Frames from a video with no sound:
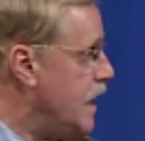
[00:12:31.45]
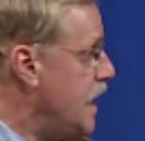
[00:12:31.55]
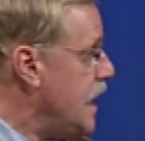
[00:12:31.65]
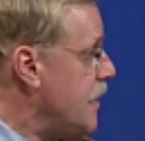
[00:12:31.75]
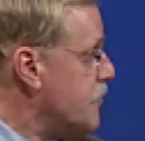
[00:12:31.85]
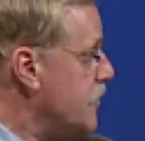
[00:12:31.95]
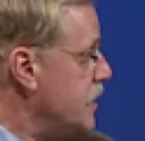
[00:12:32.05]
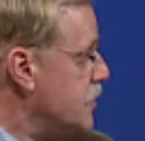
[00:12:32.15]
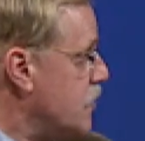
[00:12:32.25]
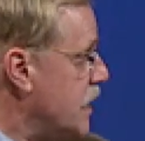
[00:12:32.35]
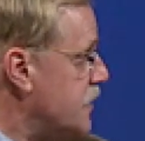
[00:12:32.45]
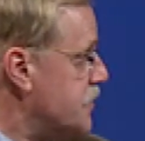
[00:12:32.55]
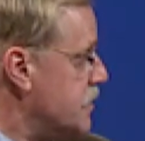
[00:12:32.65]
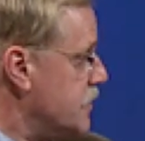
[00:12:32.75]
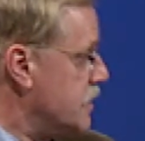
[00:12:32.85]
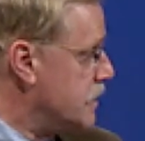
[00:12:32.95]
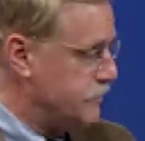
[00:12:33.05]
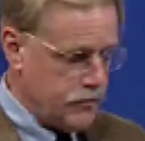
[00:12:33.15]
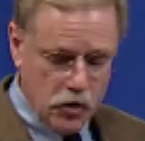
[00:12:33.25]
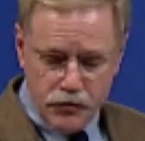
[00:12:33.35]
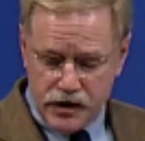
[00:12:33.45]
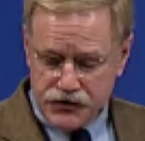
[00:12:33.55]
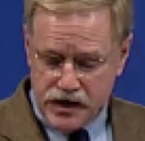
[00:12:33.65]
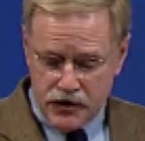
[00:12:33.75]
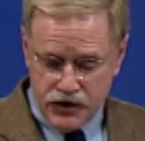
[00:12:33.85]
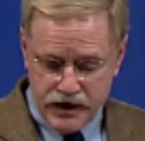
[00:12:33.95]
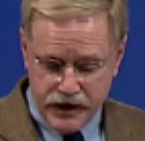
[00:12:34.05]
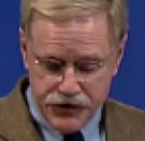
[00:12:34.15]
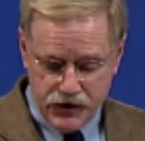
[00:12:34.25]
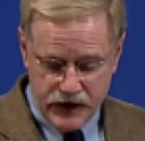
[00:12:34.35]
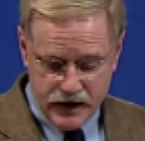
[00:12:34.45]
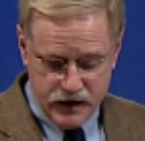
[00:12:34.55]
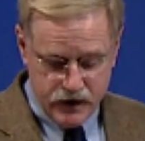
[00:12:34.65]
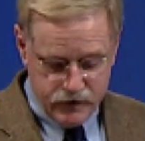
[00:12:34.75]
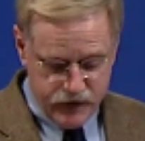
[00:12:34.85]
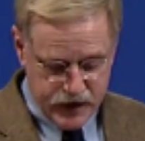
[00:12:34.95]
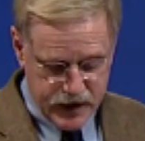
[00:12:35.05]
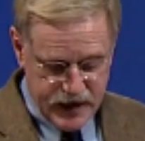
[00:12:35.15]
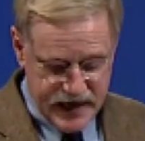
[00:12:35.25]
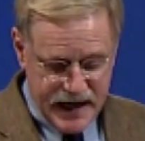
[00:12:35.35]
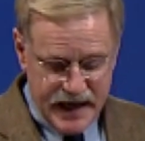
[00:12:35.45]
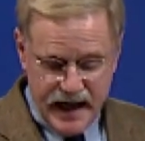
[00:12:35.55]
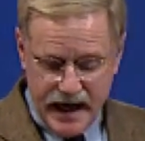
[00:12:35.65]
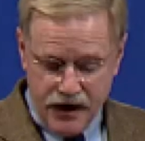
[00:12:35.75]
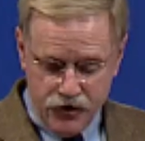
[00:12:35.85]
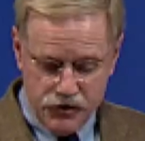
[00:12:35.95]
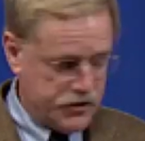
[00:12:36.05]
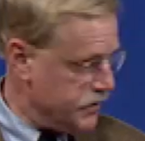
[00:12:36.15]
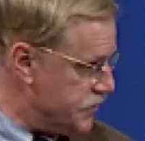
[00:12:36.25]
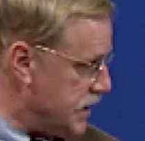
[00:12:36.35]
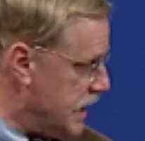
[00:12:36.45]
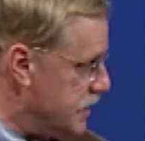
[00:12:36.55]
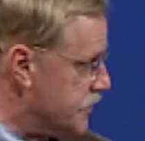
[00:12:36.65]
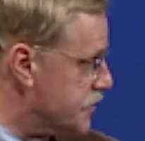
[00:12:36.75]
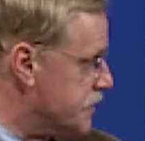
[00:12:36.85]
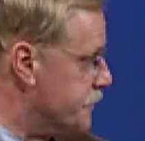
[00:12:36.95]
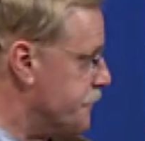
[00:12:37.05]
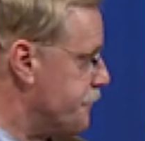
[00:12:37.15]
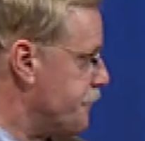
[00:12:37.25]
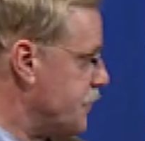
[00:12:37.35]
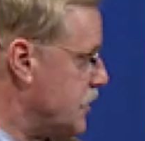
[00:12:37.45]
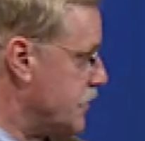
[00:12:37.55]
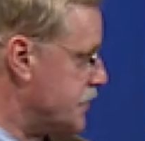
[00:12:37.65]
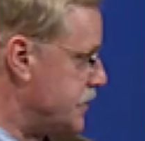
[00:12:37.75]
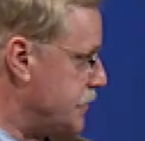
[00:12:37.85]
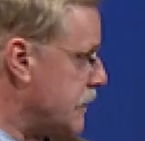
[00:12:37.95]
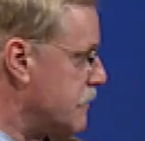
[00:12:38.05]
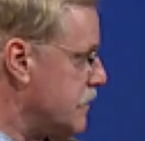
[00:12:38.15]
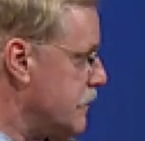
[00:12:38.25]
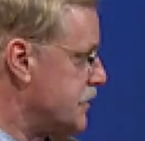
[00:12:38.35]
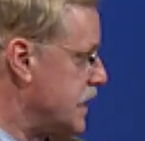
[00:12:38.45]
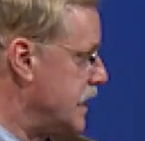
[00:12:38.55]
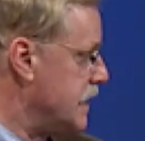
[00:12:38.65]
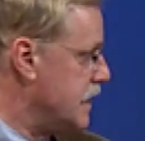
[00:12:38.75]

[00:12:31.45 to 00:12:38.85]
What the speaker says: After the address and the opening salutation and that kind of thing, Henderson says to the Secretary of State,